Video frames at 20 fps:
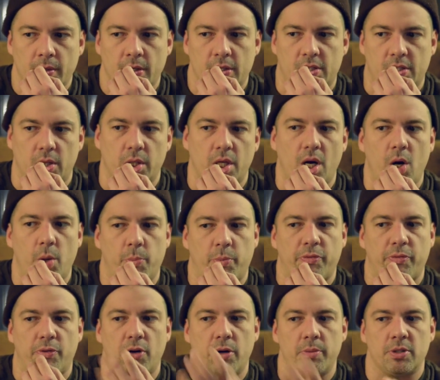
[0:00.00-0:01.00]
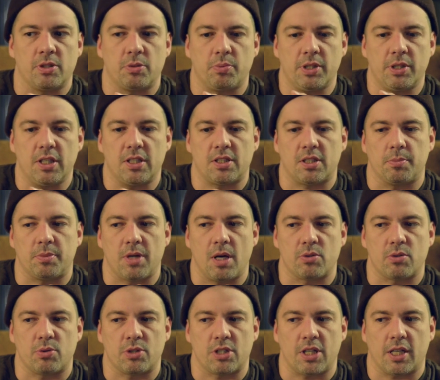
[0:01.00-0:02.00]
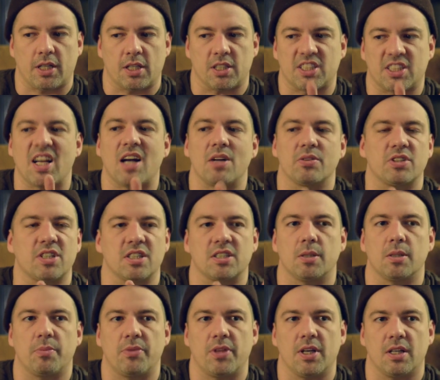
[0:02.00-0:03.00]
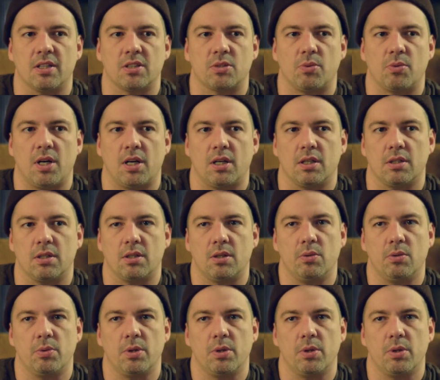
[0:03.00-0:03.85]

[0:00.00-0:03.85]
So the whole performance we did sometimes was like a sound system thing as well, you know.